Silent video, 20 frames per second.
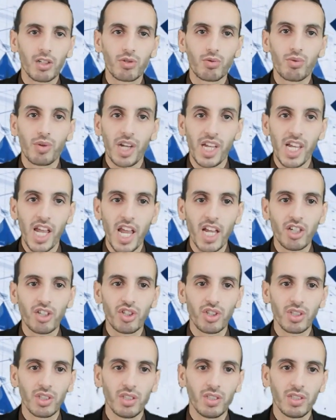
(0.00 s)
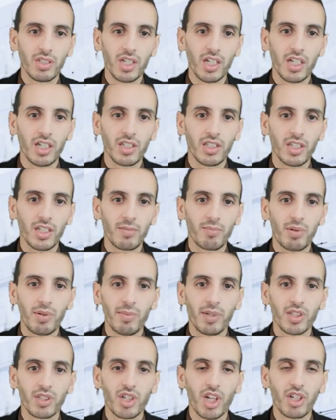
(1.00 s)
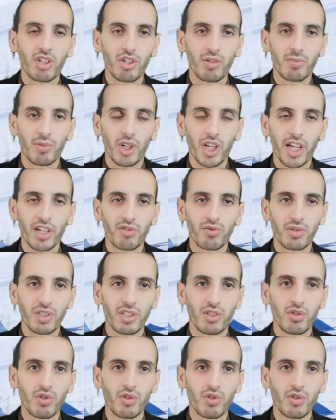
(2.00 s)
creation, and implementation monitoring